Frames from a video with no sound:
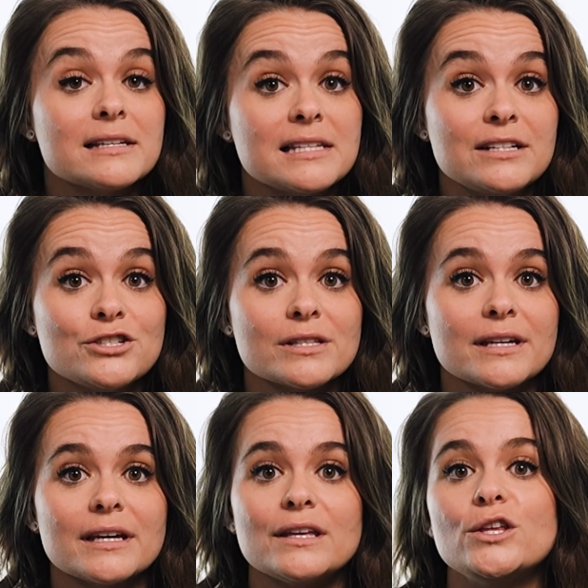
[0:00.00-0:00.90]

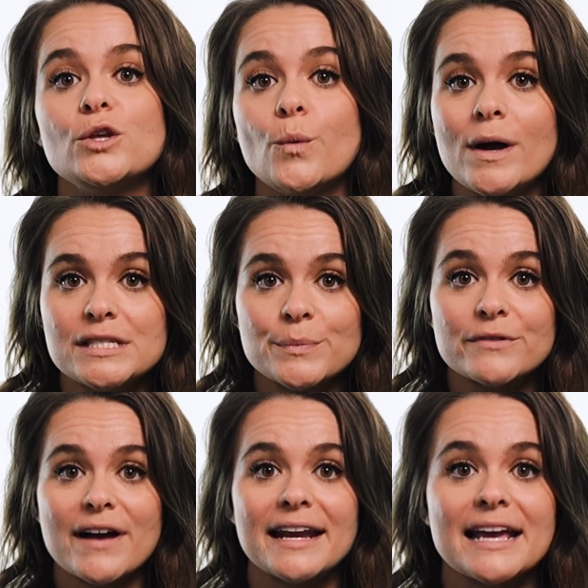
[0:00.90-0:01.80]
Essentially, you want to
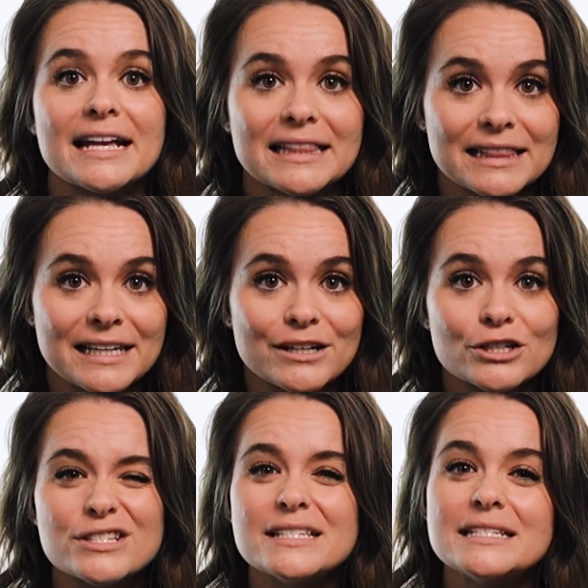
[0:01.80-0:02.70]
provide a
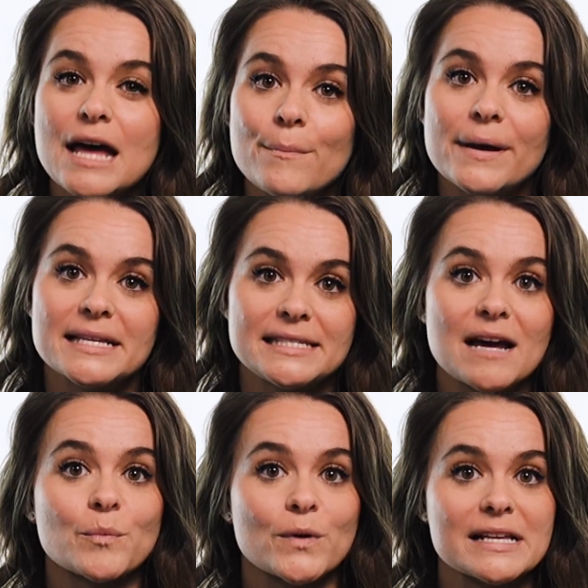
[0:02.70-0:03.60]
clear
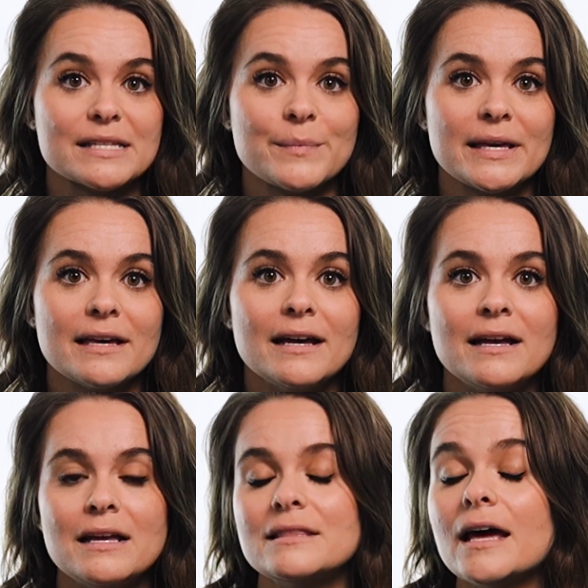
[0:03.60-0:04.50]
step-by-step recipe
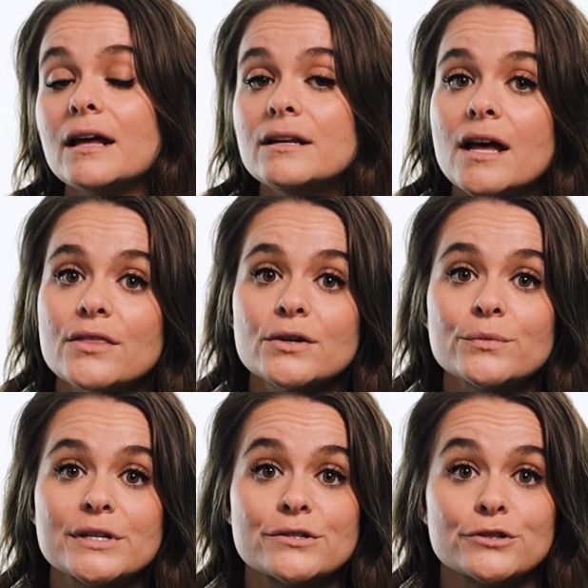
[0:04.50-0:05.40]
that another
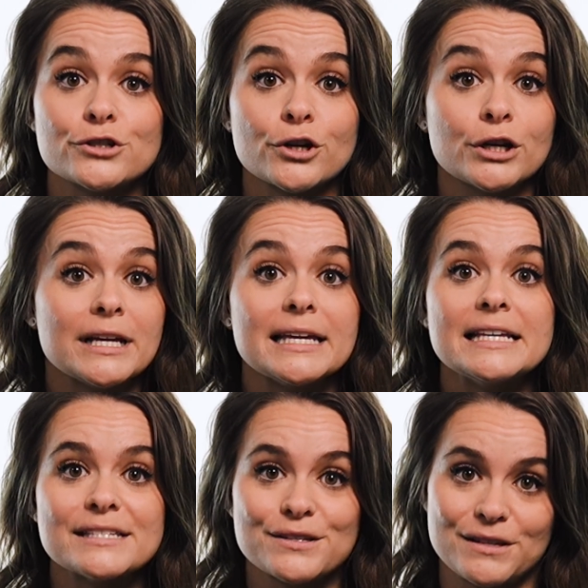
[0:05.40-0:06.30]
researcher could
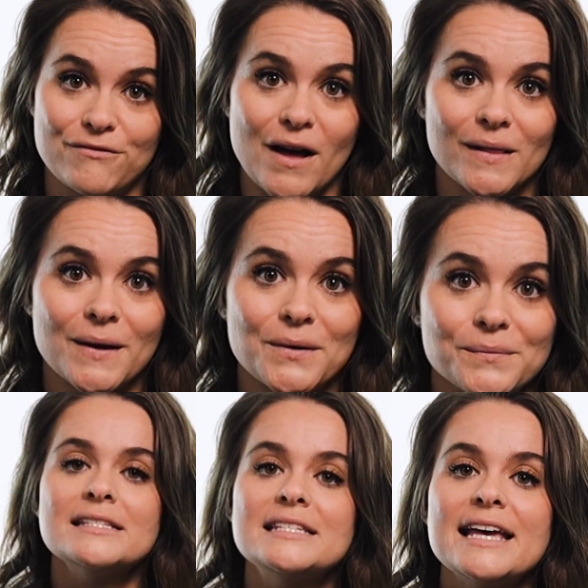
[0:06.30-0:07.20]
easily follow.
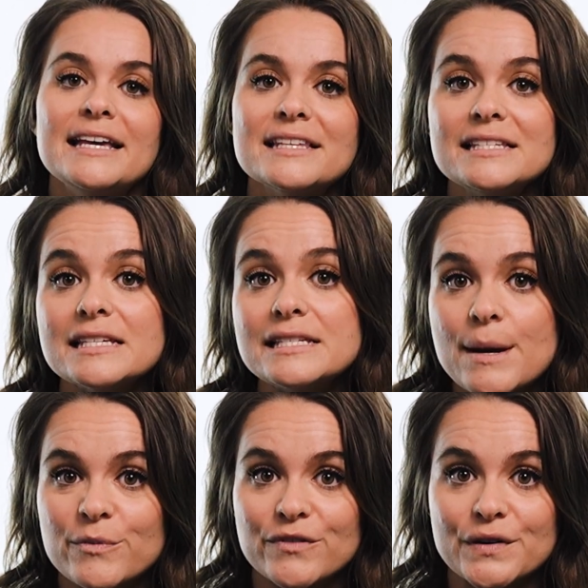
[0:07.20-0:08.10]
To take this a
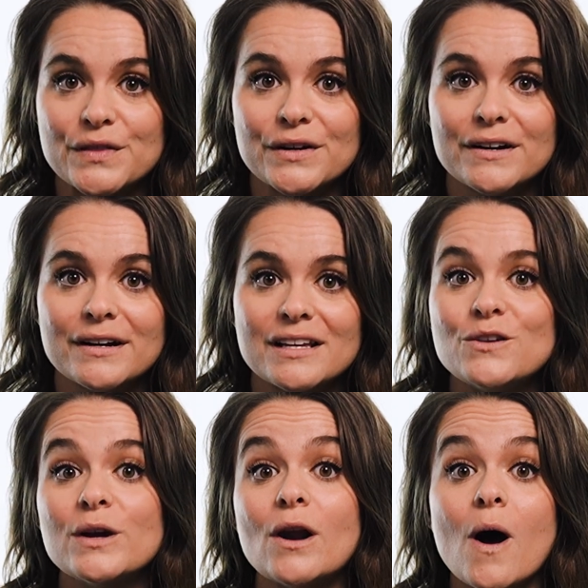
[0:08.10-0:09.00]
step further,
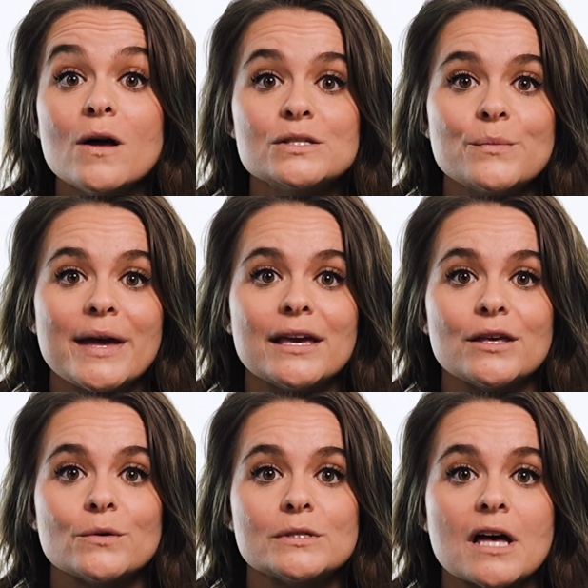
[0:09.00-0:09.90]
you can also make
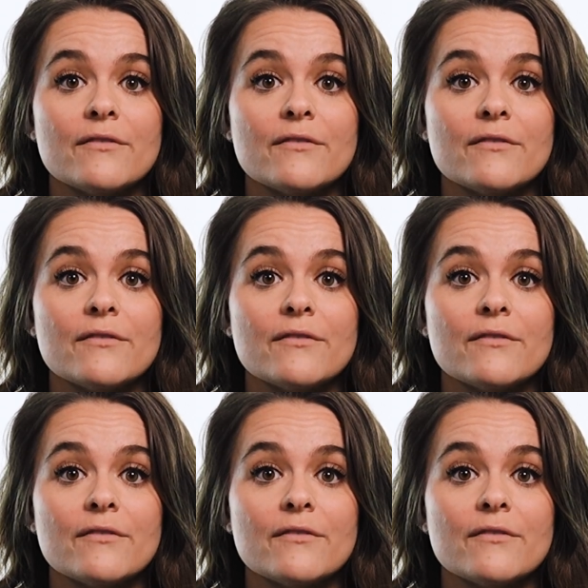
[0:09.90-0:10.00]
use